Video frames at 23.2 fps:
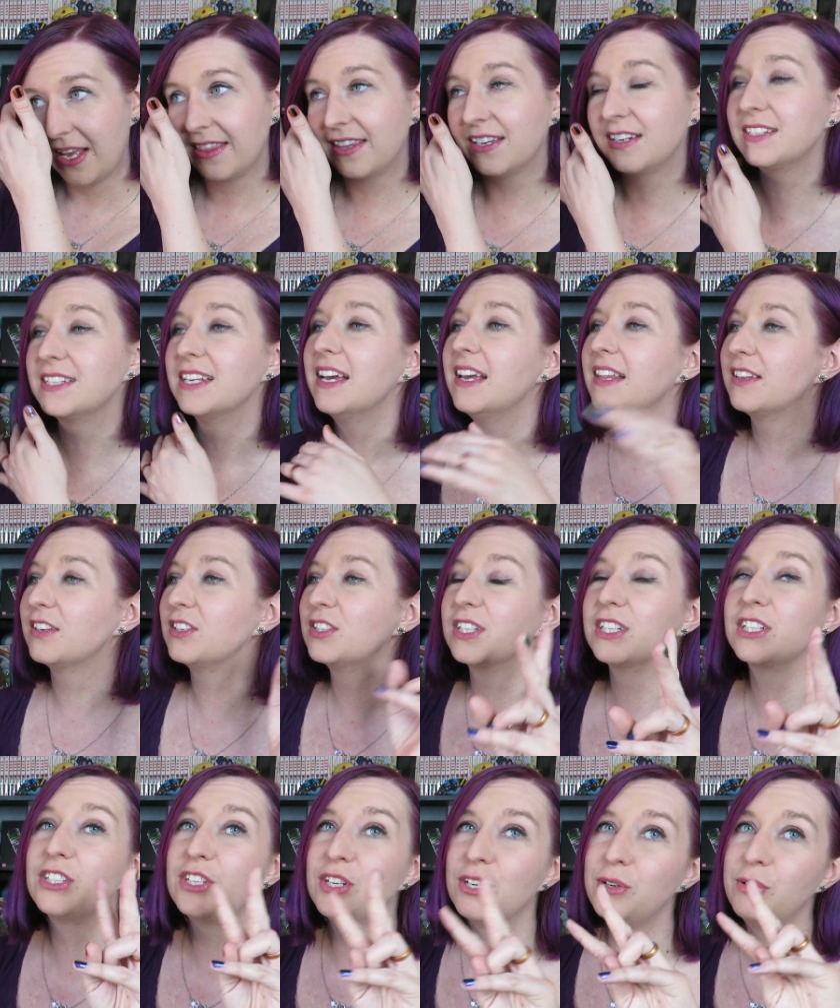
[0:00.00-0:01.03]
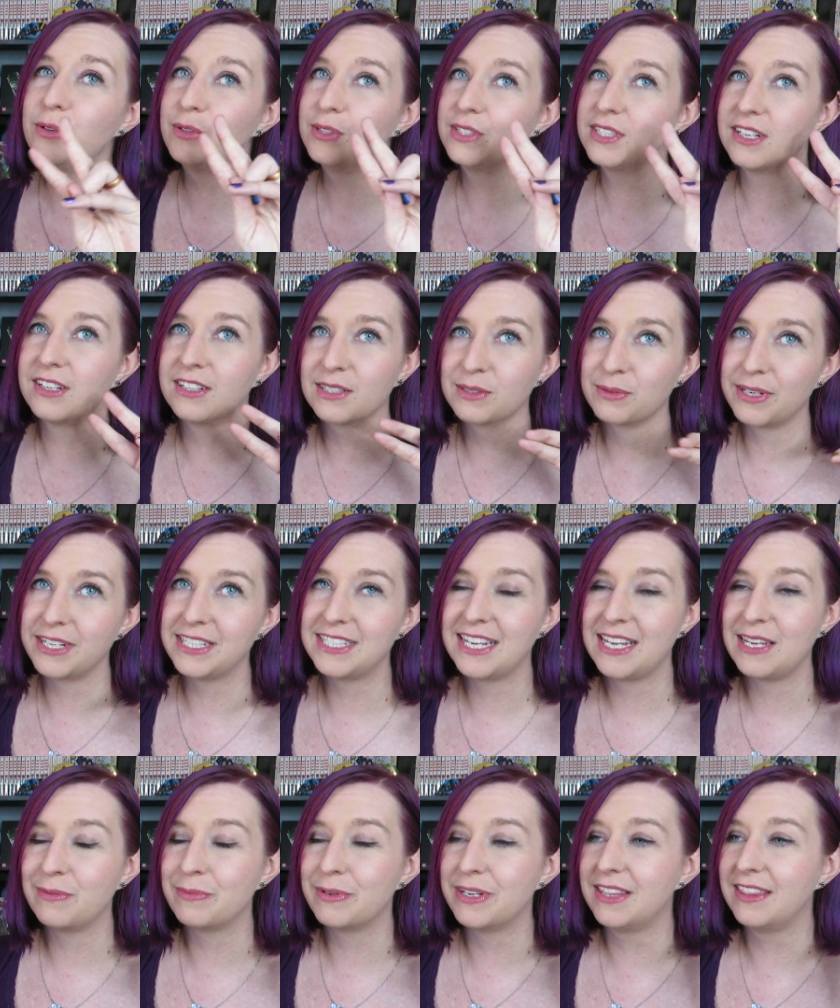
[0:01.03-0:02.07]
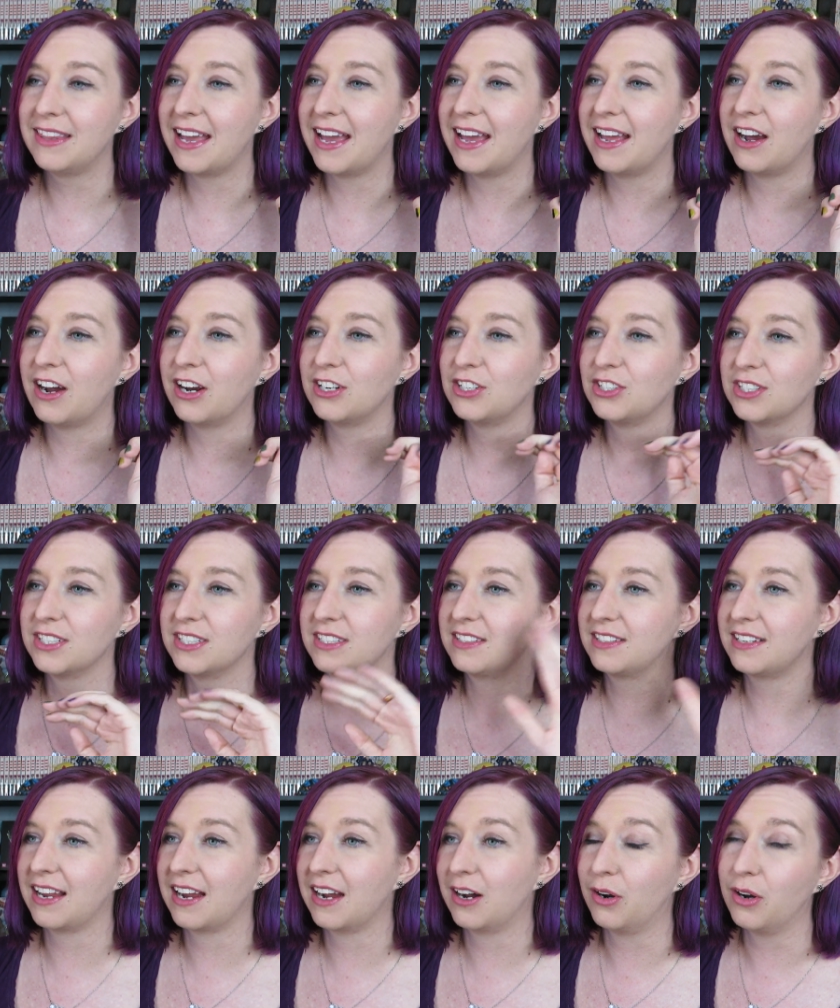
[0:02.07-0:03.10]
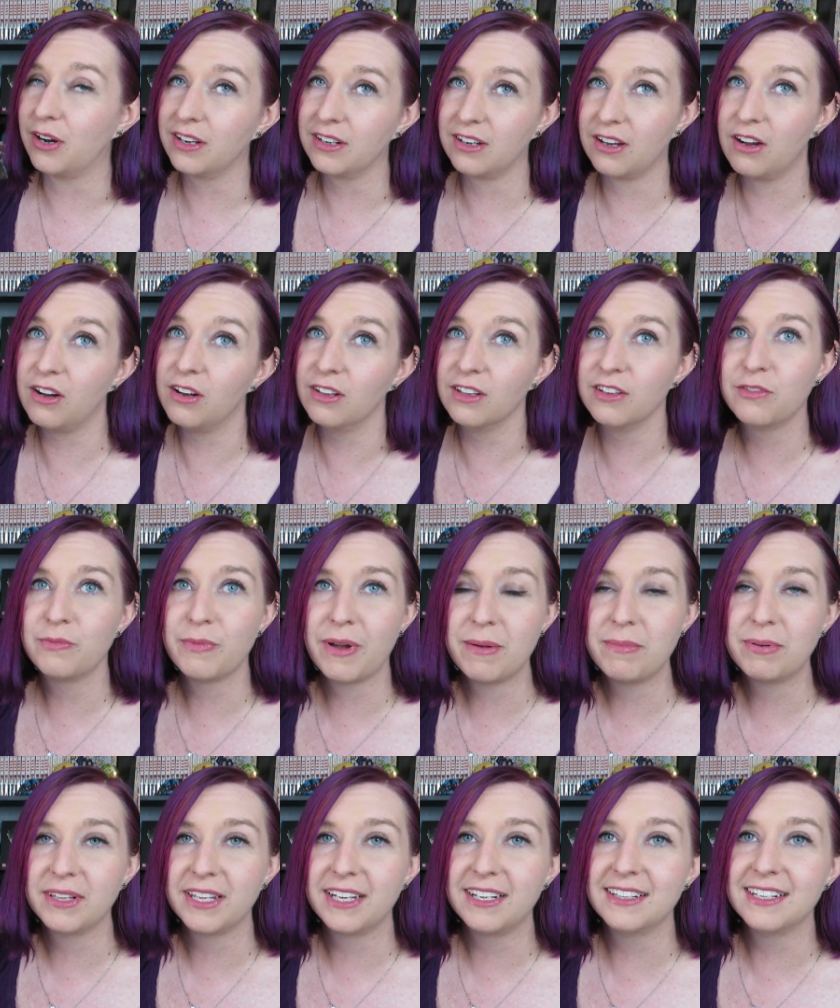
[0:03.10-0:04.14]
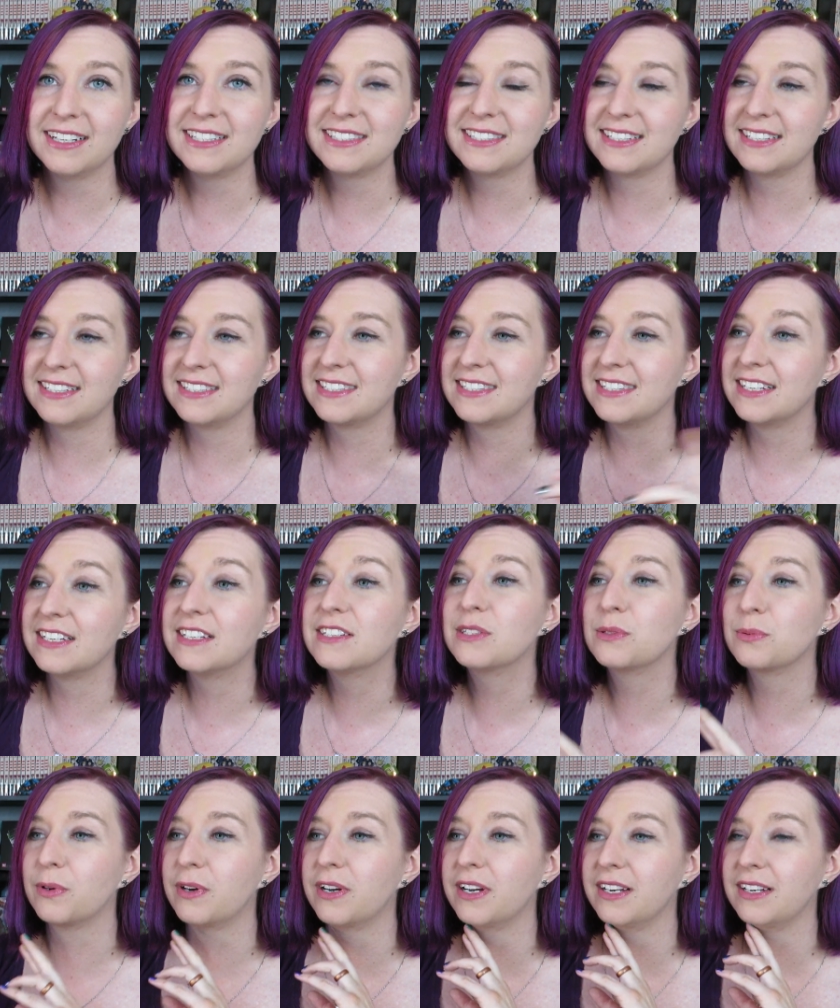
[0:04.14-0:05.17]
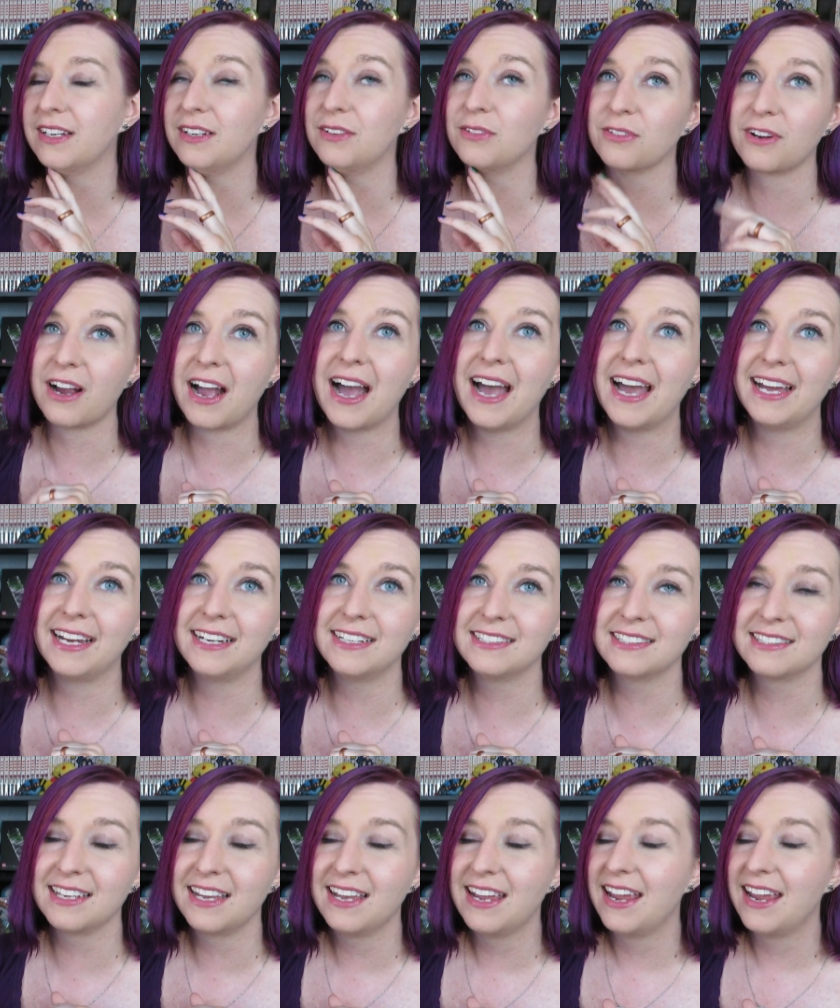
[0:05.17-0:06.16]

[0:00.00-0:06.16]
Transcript: There's there's like two songs by Taemin that are just now on all of my playlists. It's this one and Rise.